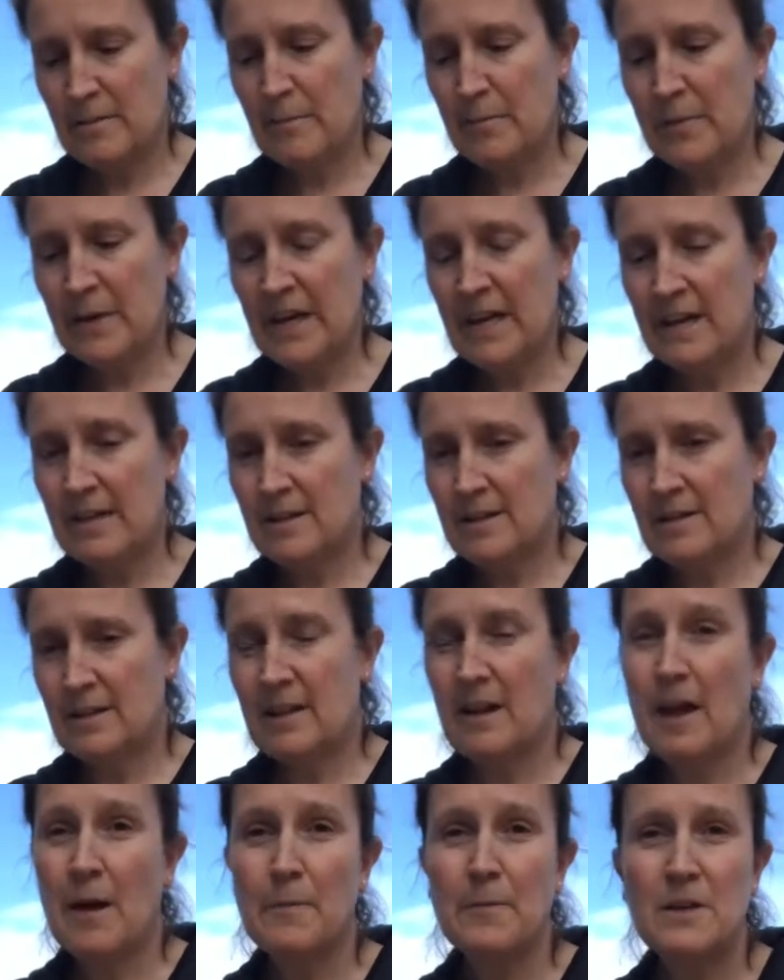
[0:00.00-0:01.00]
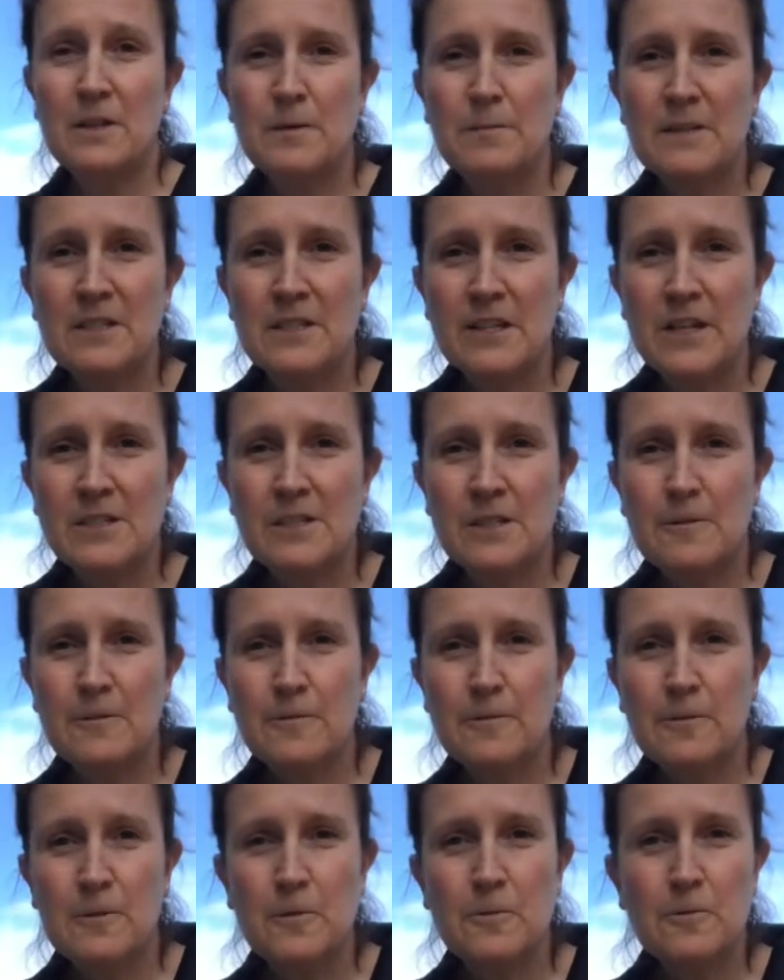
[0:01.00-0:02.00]
but I'm going to be touching
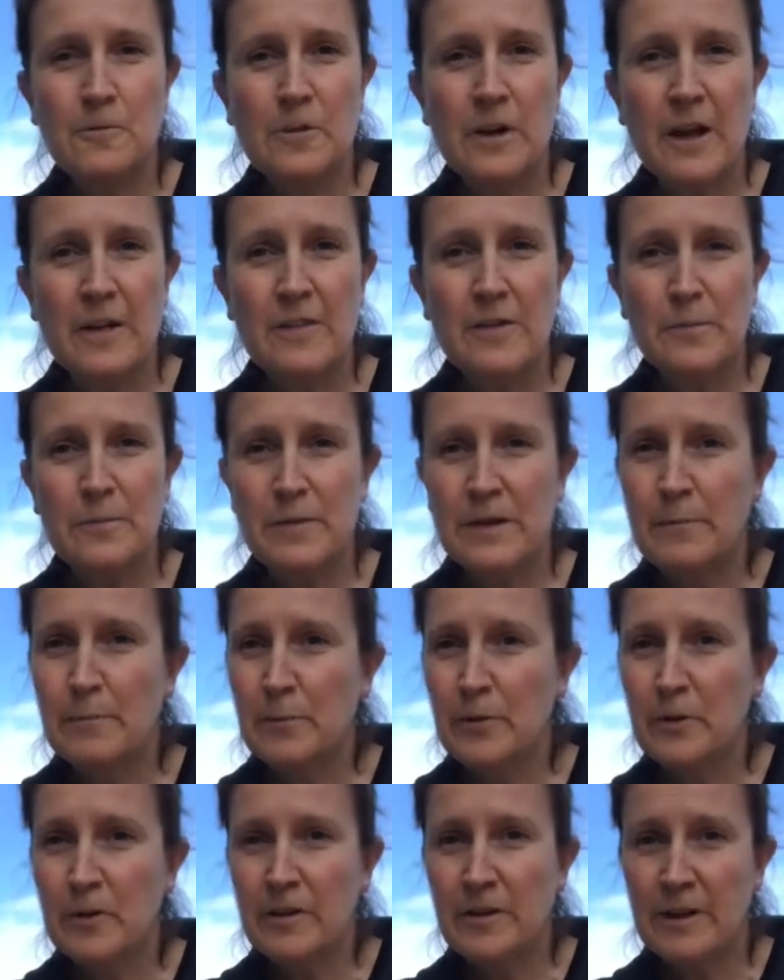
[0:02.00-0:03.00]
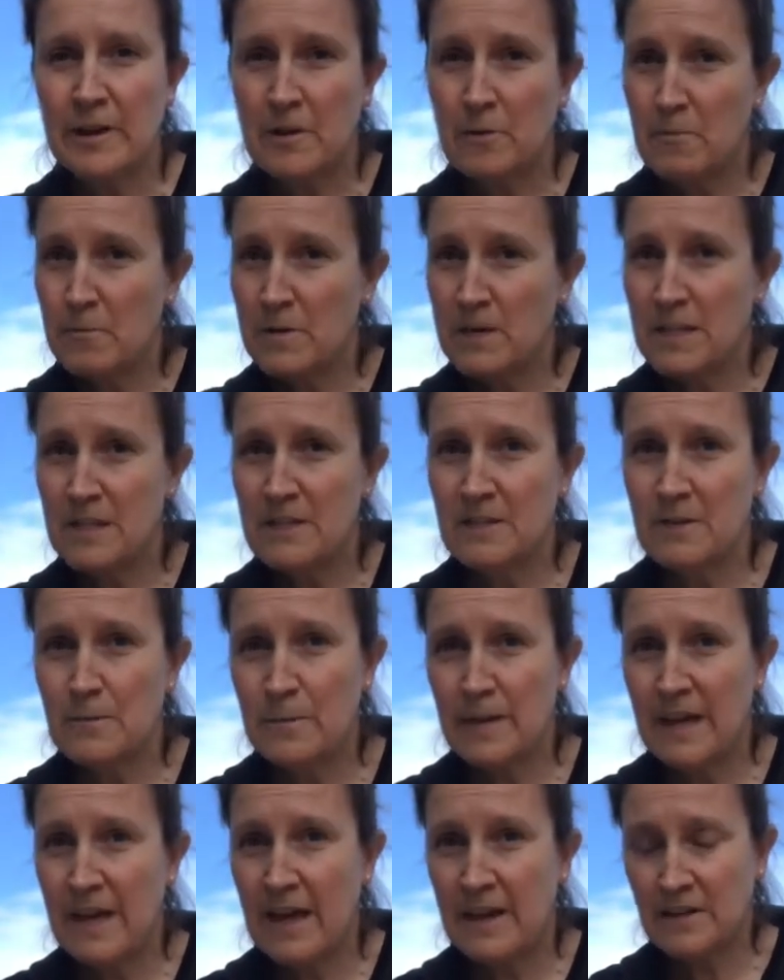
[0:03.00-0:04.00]
food for other people, and we need to
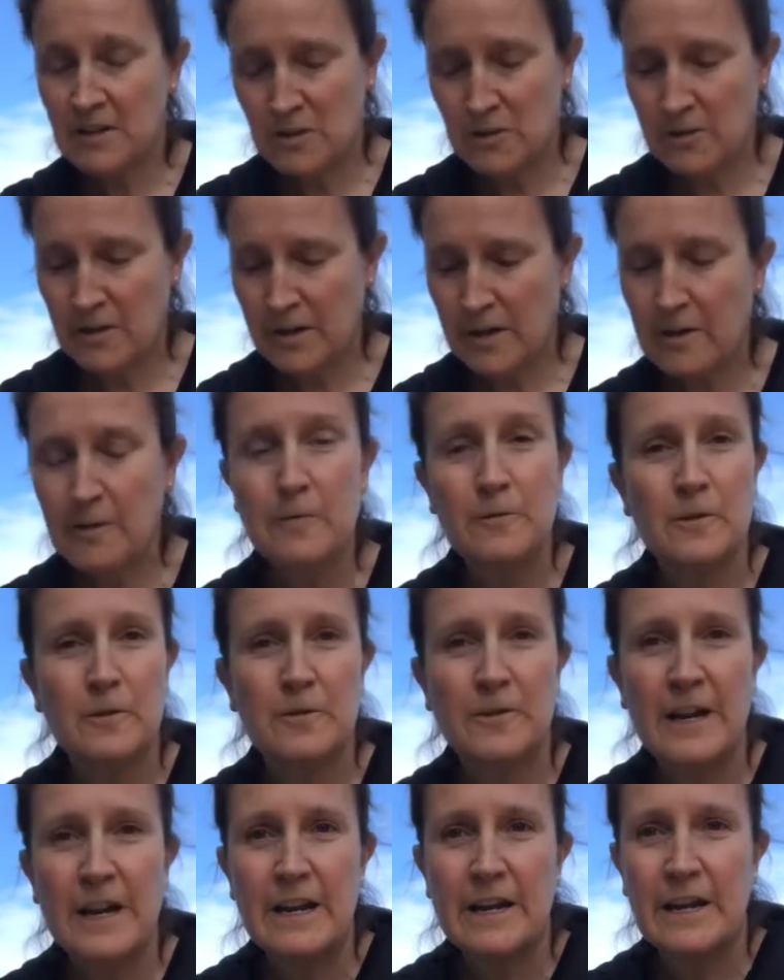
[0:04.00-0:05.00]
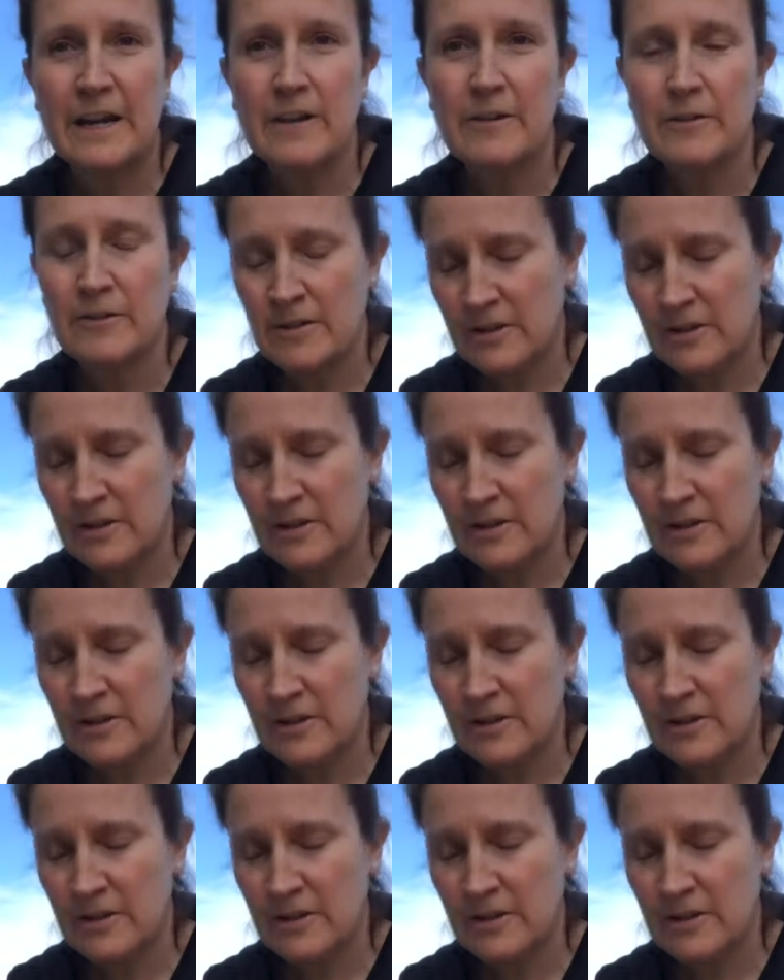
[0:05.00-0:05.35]
be extra careful right now.